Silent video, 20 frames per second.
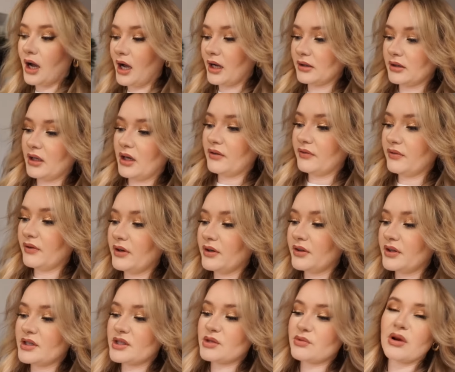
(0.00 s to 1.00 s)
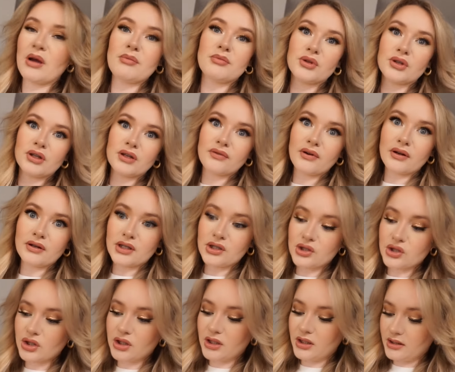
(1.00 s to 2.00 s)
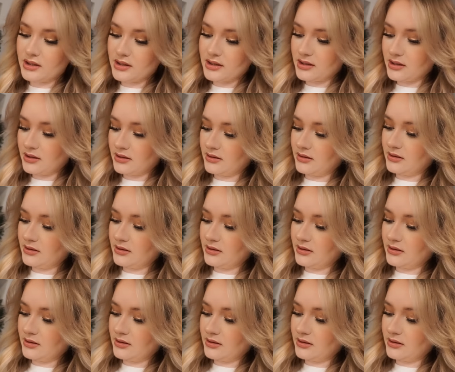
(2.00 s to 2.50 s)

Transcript: I love this Rem Beauty foundation. It's